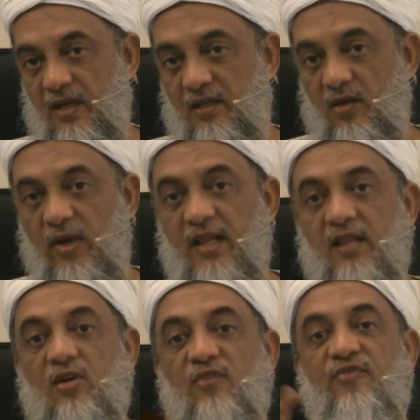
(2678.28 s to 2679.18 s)
The
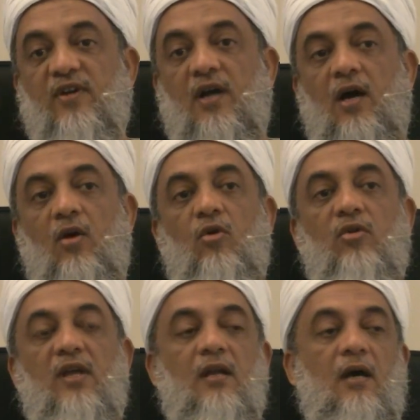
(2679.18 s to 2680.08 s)
wealth of
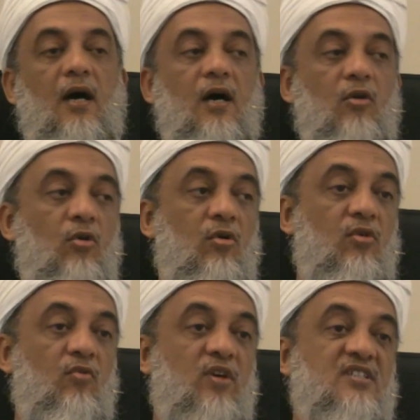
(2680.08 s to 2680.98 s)
Fir'aun and
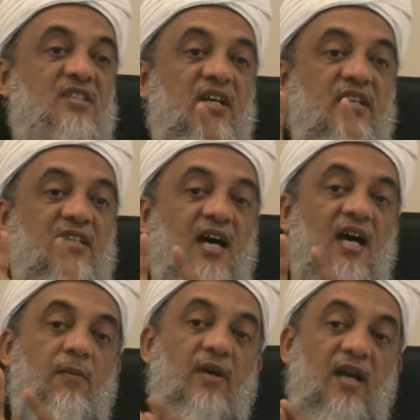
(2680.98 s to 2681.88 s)
Qarun was the
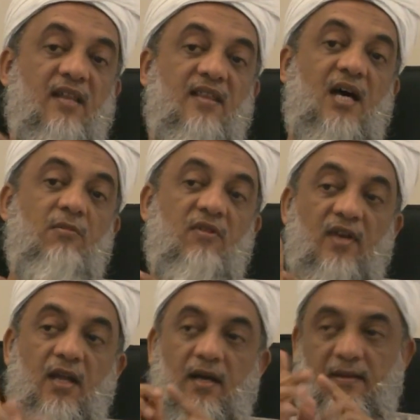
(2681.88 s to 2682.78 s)
itab and azab of
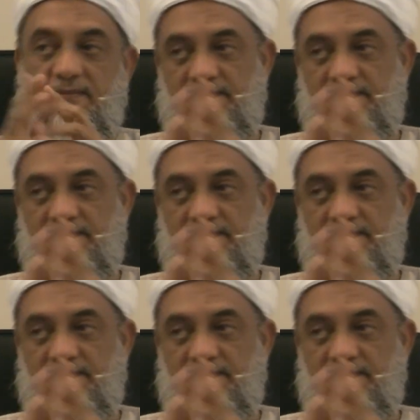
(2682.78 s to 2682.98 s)
Allah.